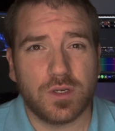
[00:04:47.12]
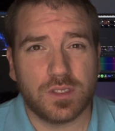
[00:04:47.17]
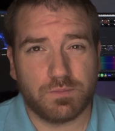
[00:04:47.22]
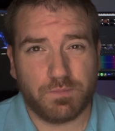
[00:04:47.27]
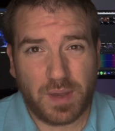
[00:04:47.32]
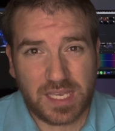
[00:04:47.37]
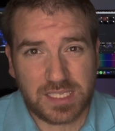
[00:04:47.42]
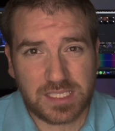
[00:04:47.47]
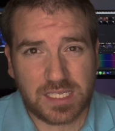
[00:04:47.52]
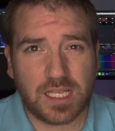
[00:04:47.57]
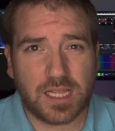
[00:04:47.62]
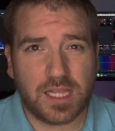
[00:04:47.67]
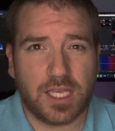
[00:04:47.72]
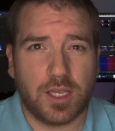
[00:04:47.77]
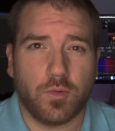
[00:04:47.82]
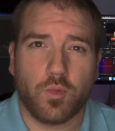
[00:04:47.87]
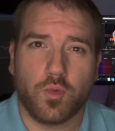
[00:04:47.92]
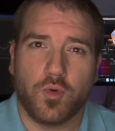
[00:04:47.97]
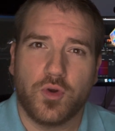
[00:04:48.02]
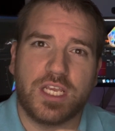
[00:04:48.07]
is
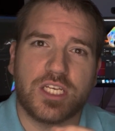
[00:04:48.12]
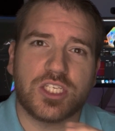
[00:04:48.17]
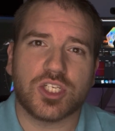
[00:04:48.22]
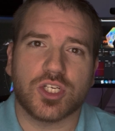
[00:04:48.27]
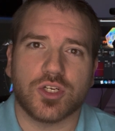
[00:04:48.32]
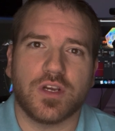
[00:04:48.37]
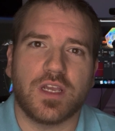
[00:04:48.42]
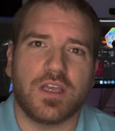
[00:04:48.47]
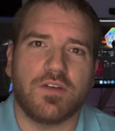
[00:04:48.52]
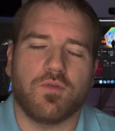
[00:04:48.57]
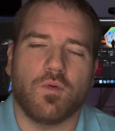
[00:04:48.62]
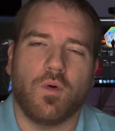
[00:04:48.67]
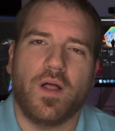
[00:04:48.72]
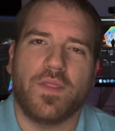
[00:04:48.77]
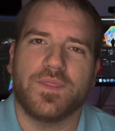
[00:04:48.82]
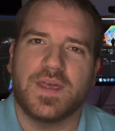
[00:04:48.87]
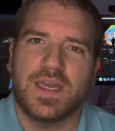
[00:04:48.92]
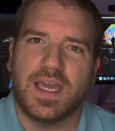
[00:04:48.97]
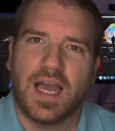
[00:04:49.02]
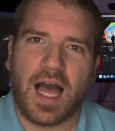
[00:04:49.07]
basically retrieve
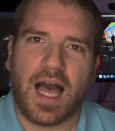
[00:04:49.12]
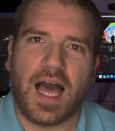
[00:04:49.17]
what the